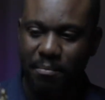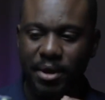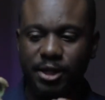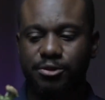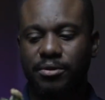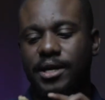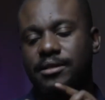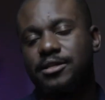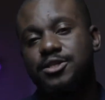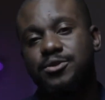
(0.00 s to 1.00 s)
made sure
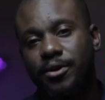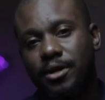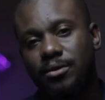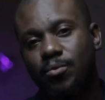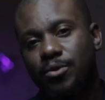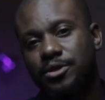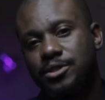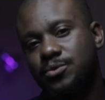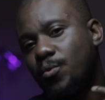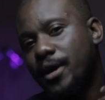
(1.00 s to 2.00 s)
that the soil
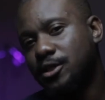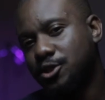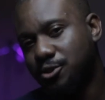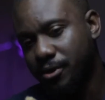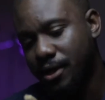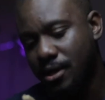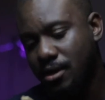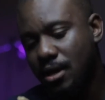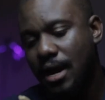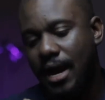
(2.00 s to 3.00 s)
was well drained.